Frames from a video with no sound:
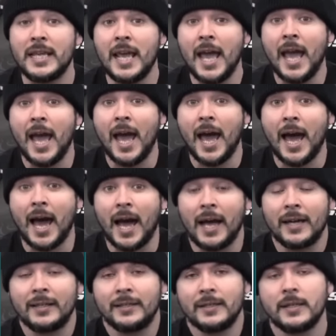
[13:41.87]
Yeah.
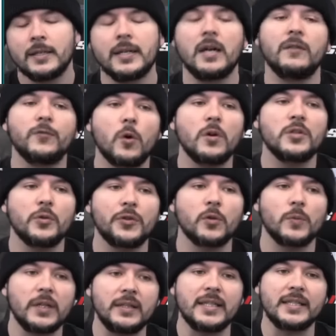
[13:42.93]
Now, Boom. Of course, what they're
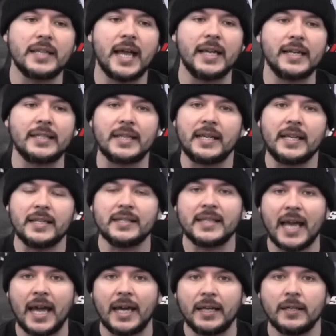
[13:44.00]
really saying is that he's
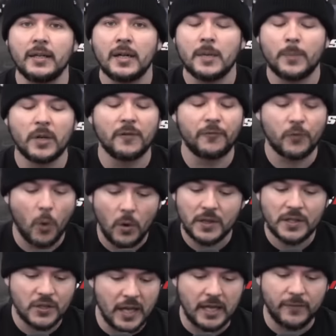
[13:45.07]
gay. But of
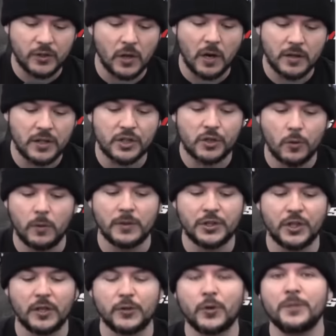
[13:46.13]
course, then, if you're talking to school
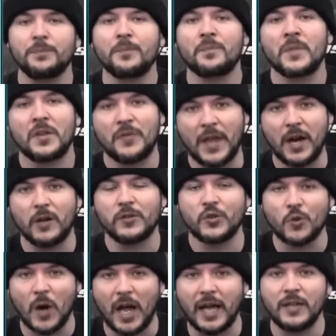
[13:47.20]
children, they are
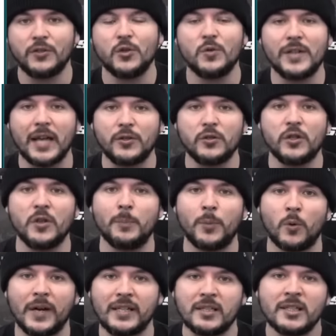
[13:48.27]
trying to get you to the
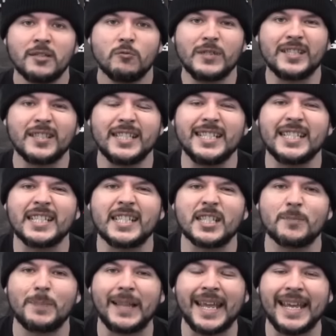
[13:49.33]
point where he
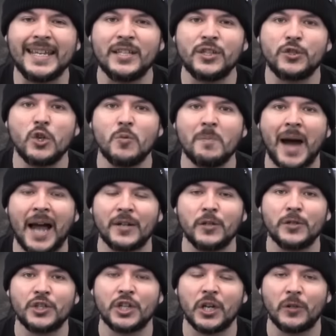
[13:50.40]
explains to minor
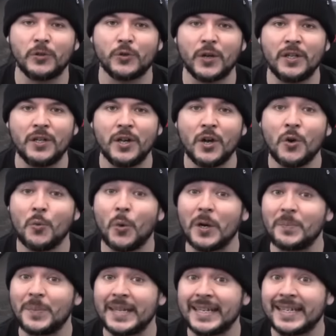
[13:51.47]
children
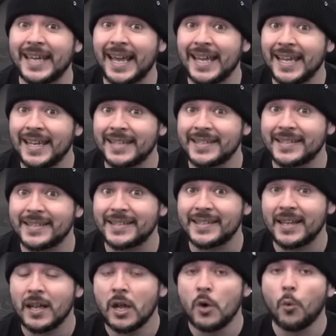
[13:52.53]
what being gay is.
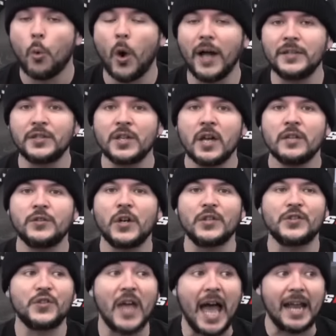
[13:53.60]
What
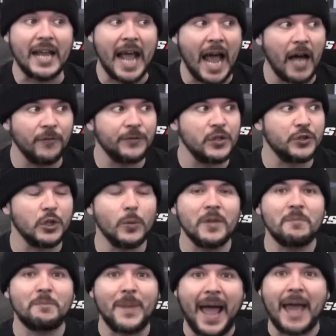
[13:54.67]
does that have to do
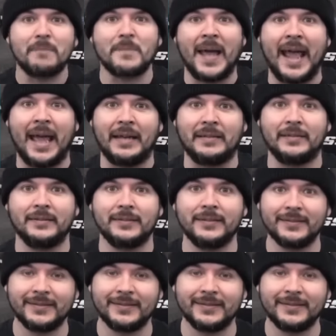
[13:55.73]
with Batman?